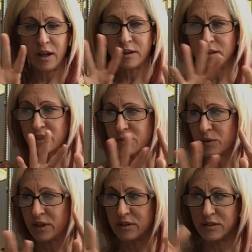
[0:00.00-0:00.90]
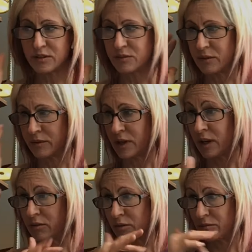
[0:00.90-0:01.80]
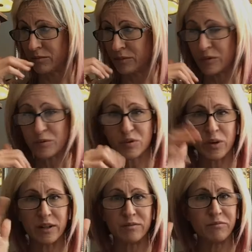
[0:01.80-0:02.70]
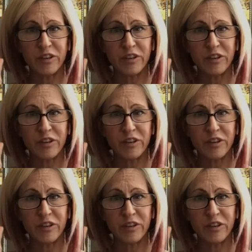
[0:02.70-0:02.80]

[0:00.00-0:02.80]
And this was, um, it was when